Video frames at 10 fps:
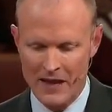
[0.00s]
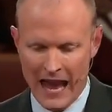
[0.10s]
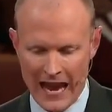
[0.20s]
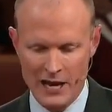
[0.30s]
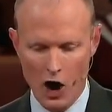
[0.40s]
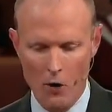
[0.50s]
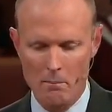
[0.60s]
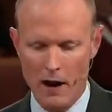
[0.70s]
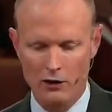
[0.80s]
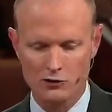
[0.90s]
and no
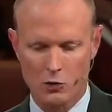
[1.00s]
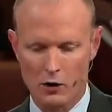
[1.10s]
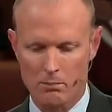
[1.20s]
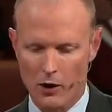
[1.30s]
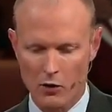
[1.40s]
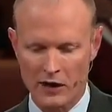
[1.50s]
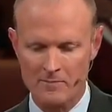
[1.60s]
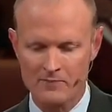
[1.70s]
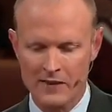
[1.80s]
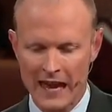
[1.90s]
bones were broken